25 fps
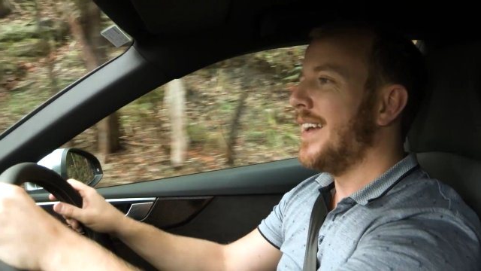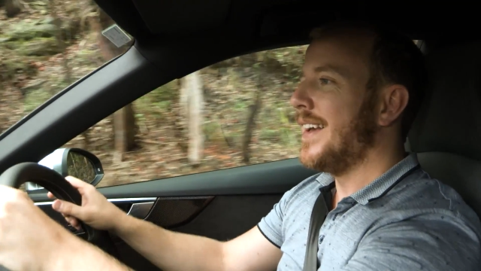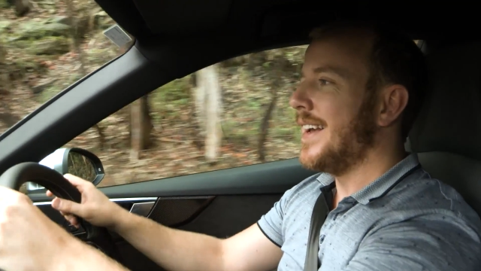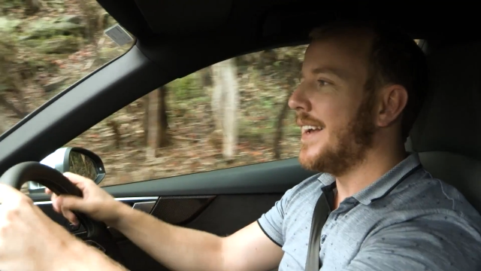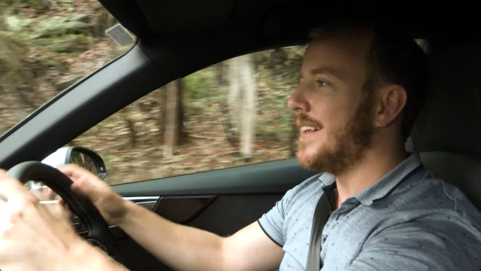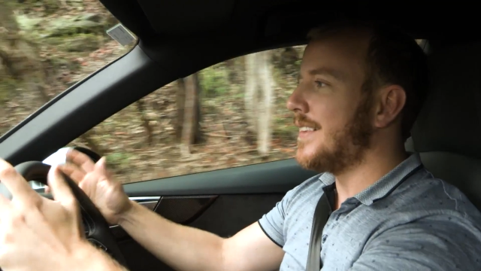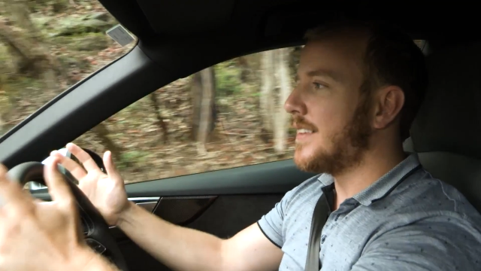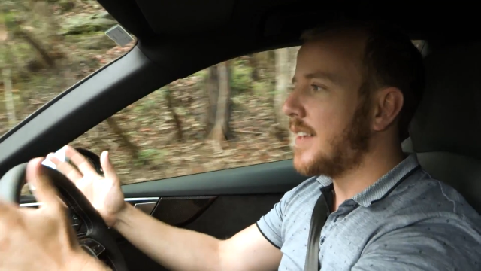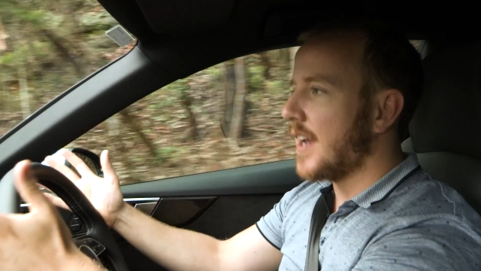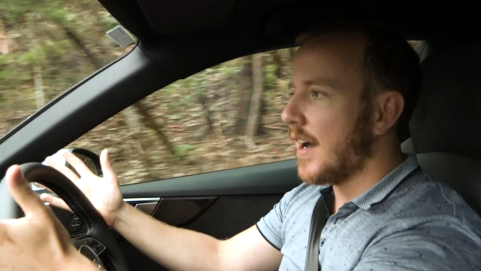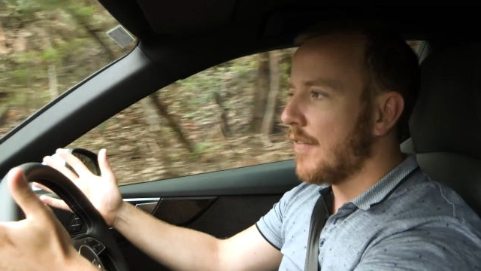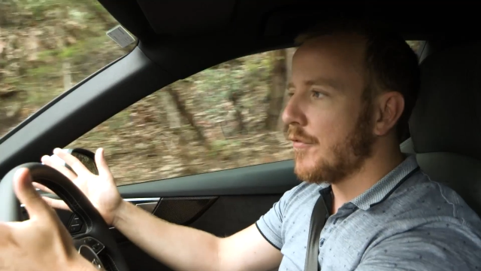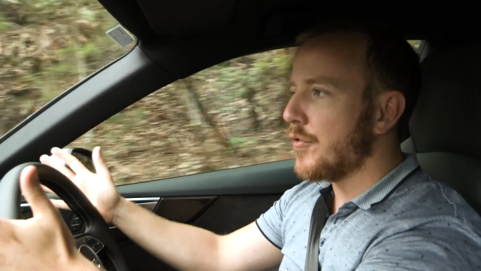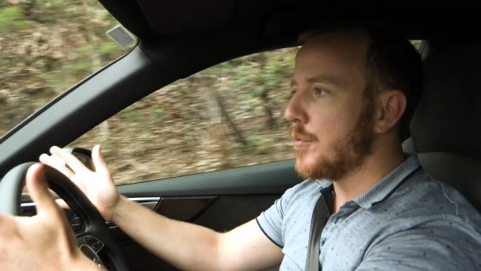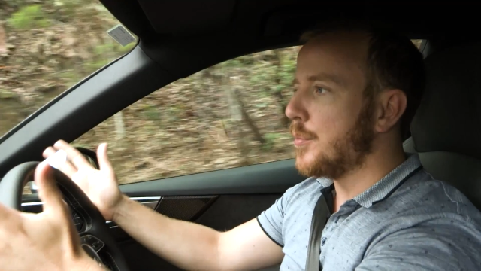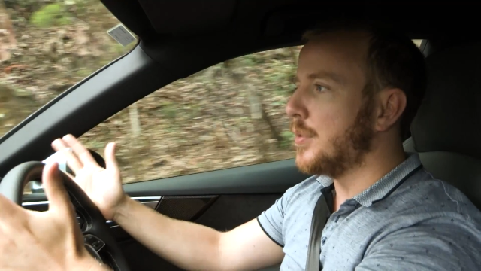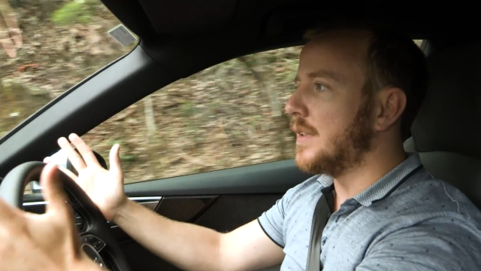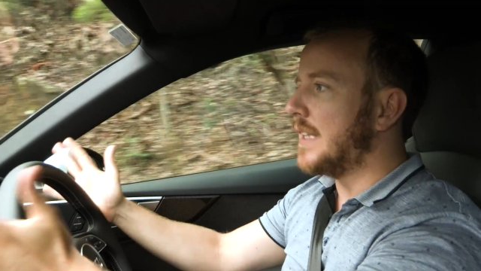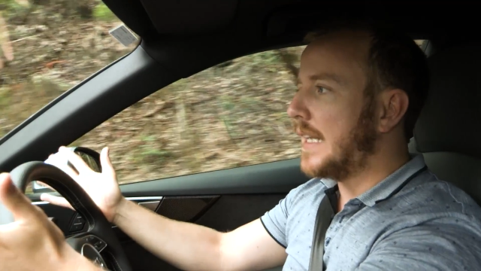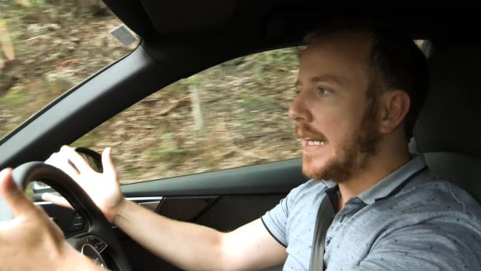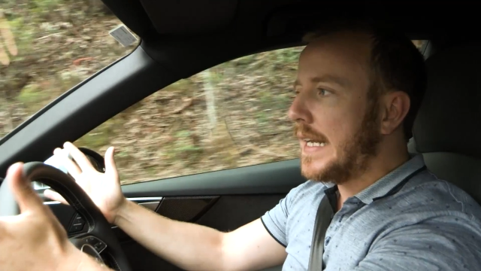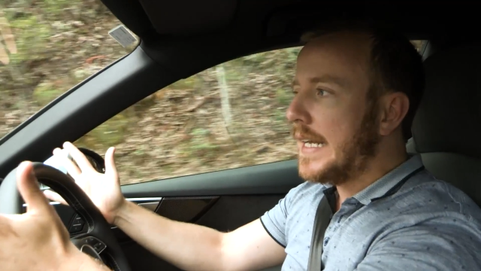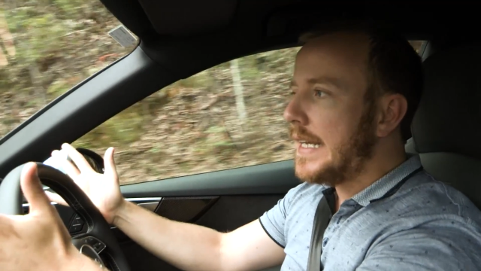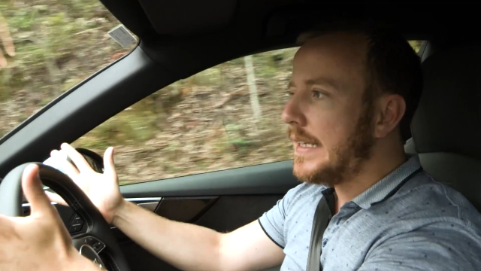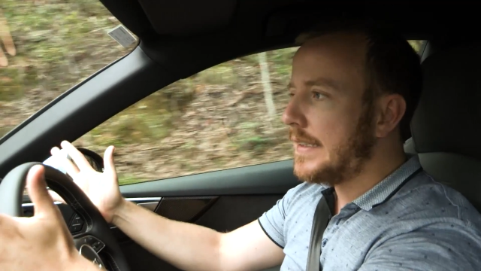It's
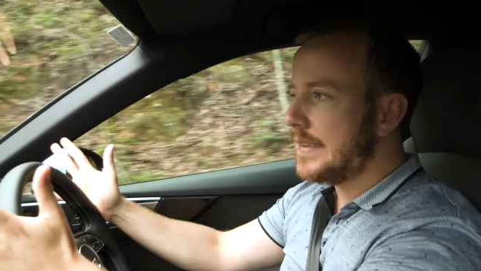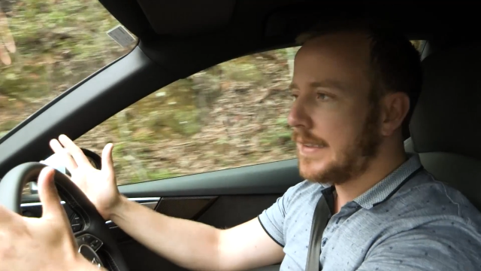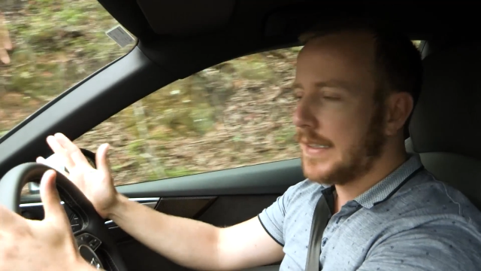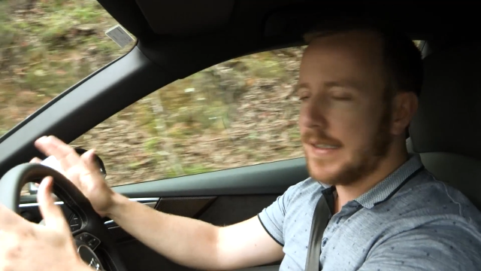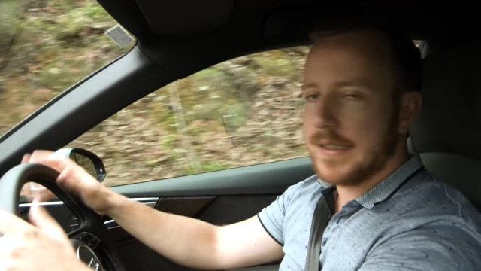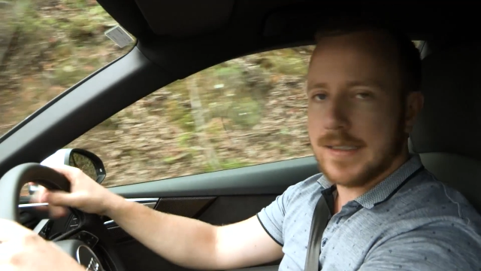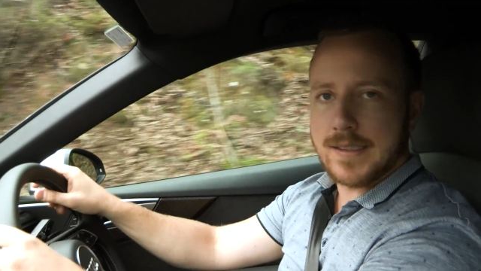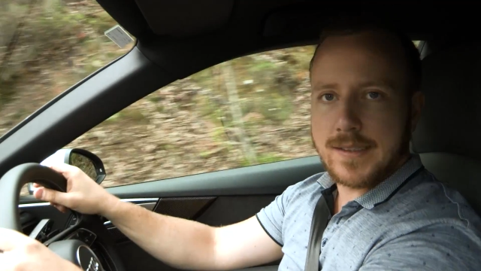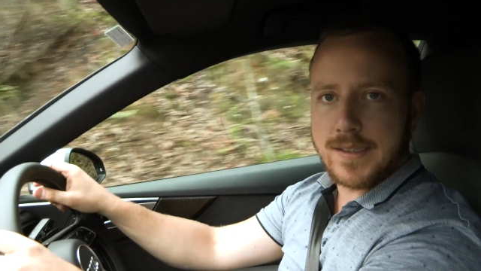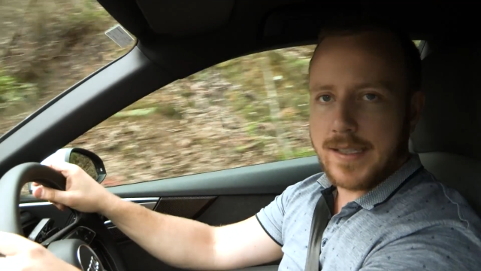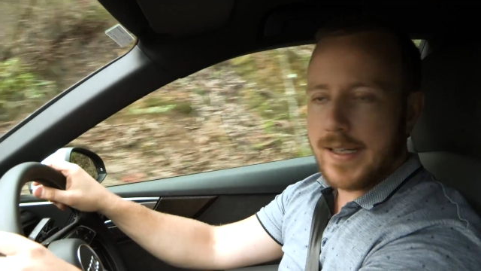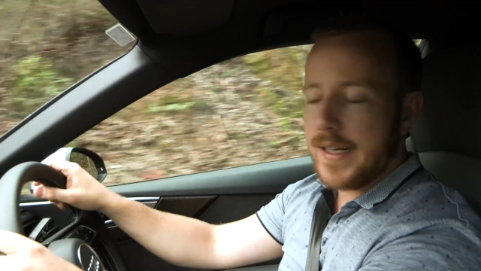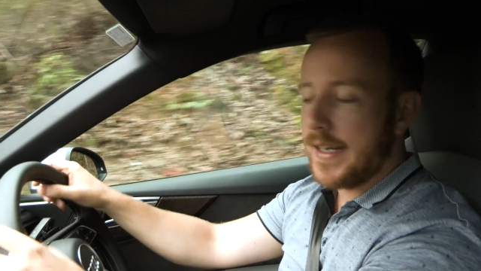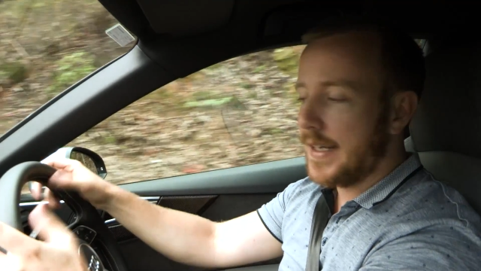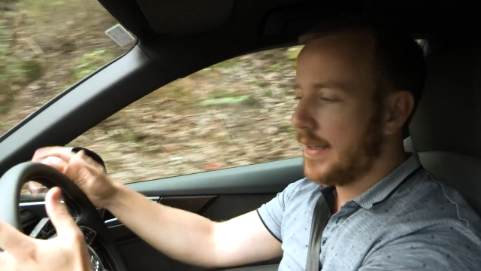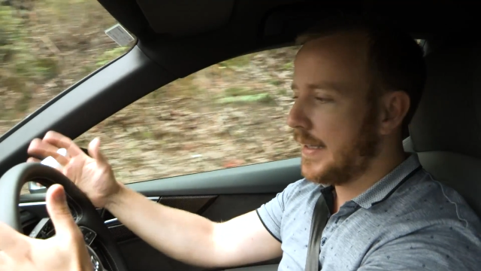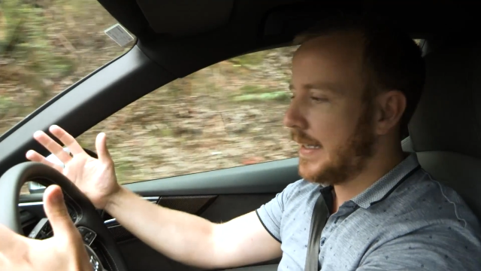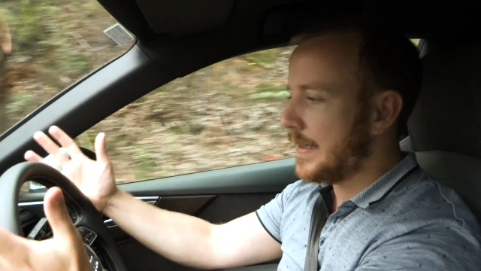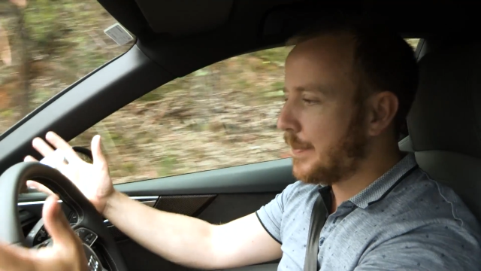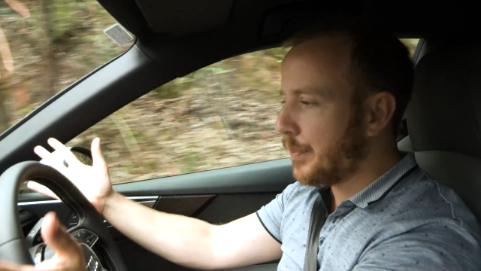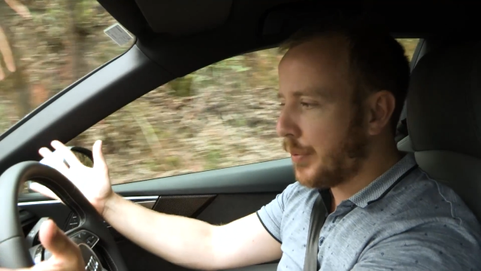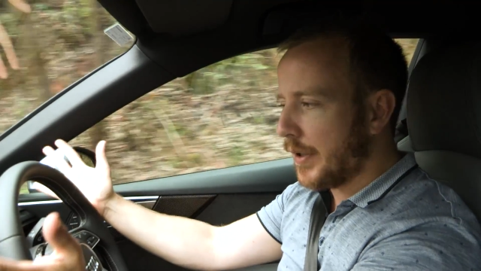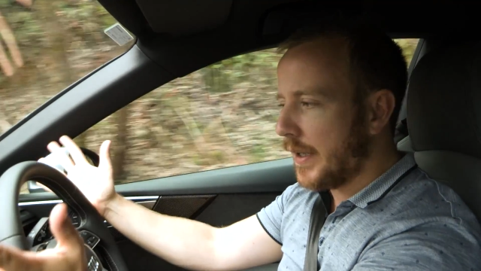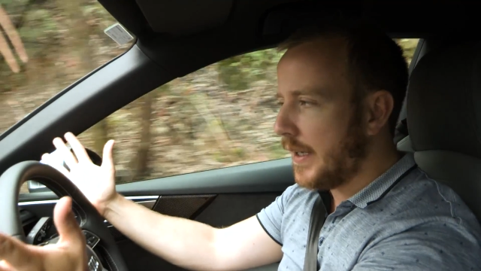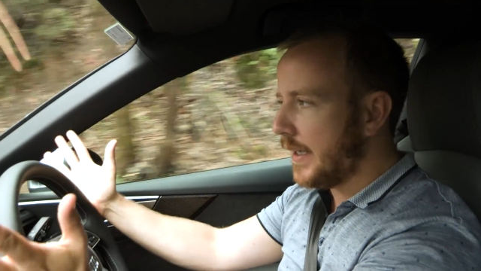comfortable and easy in the city and
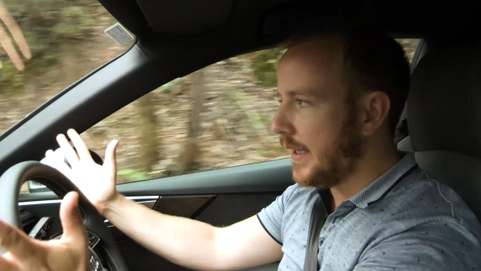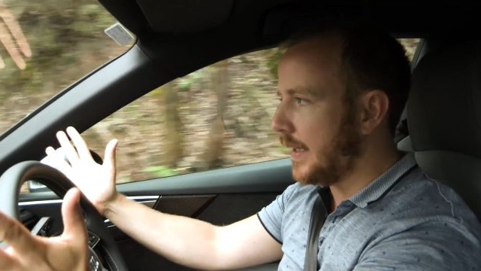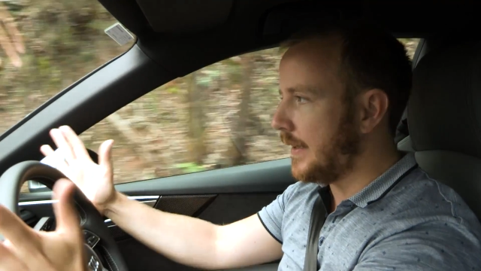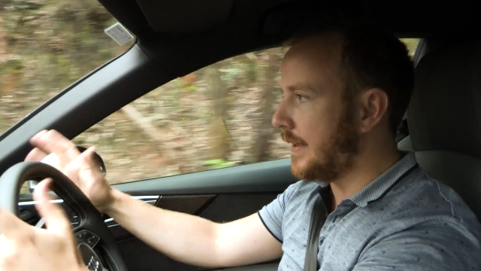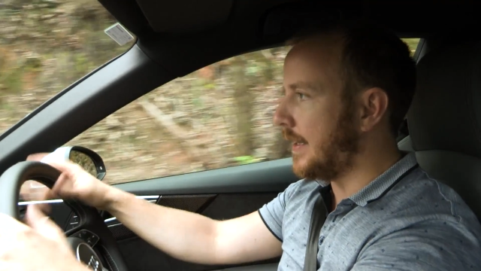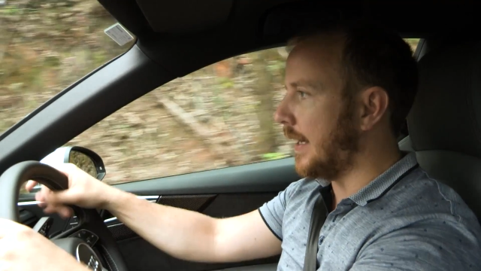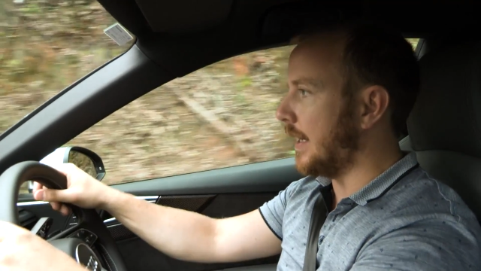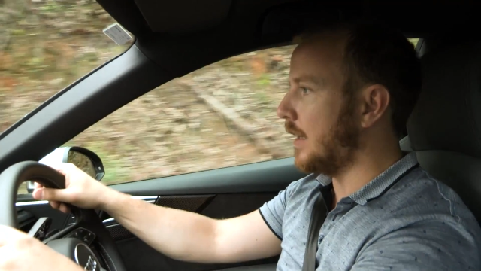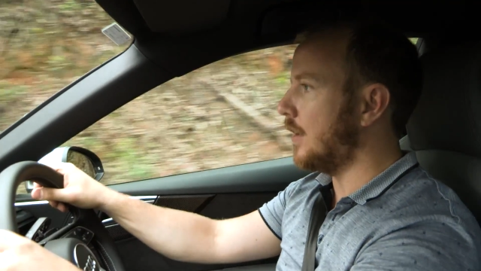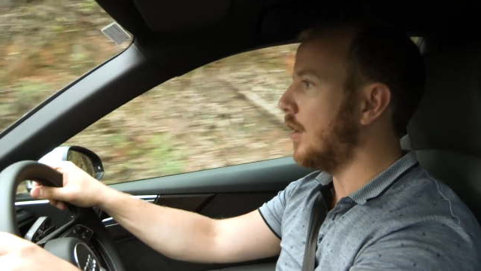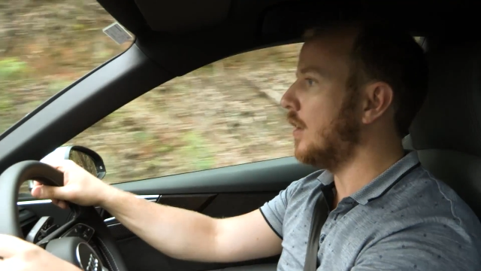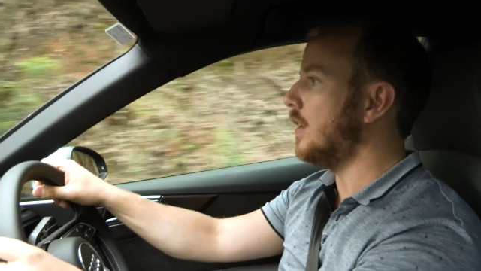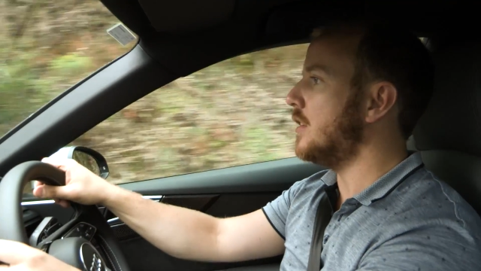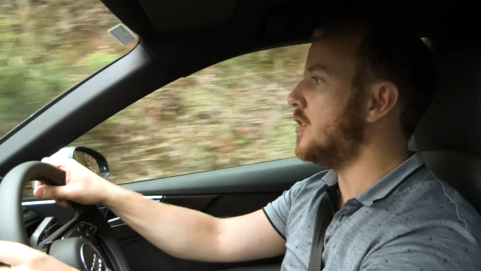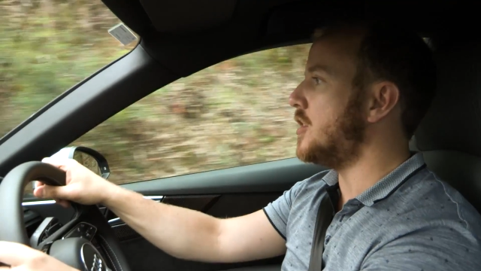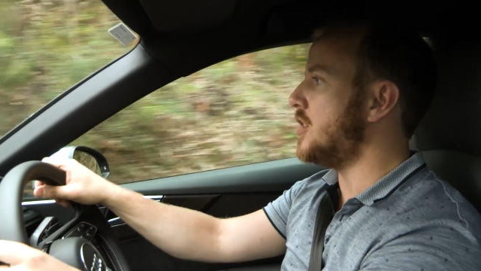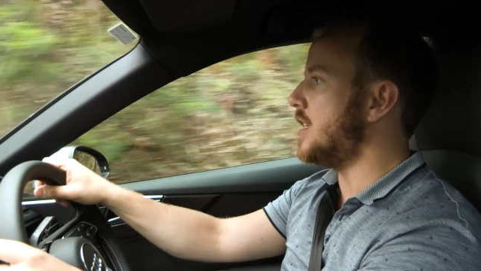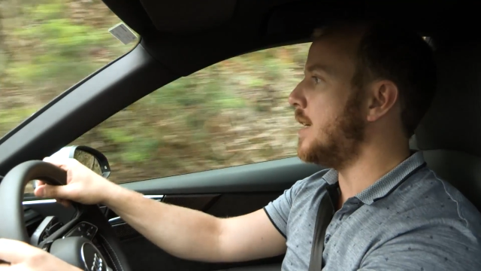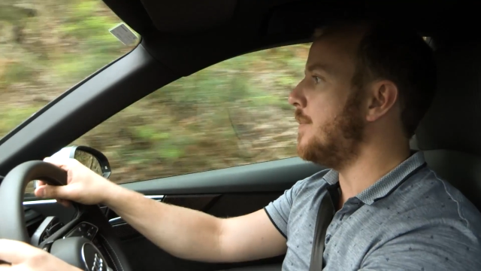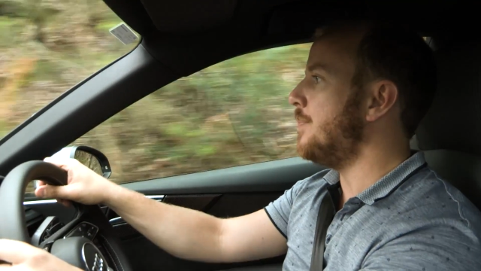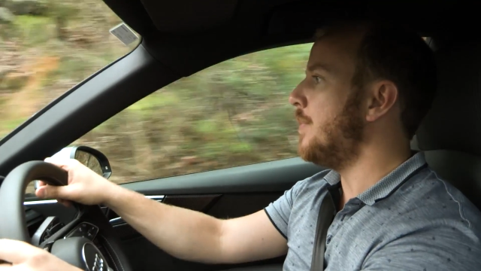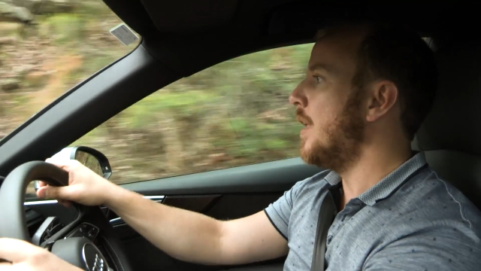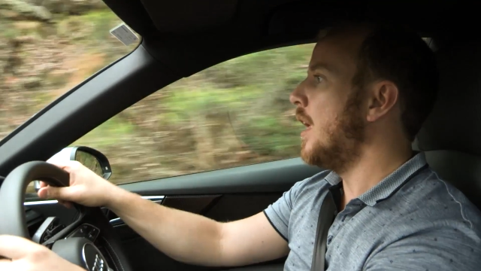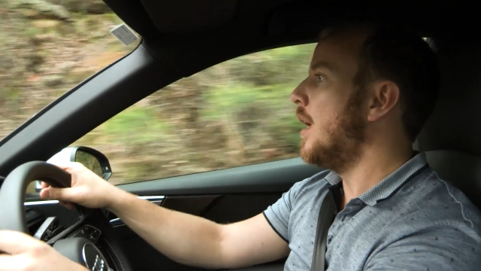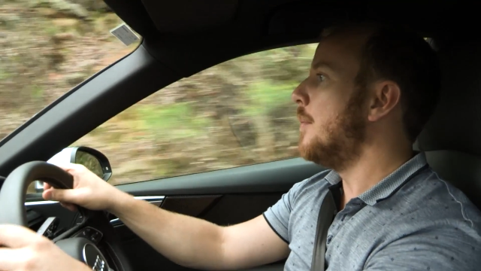there's plenty of
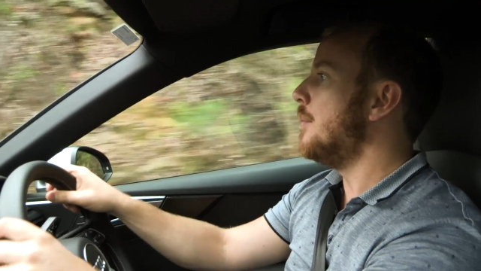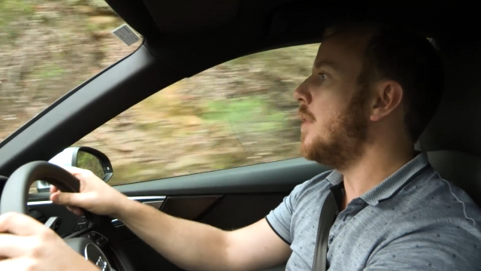technology,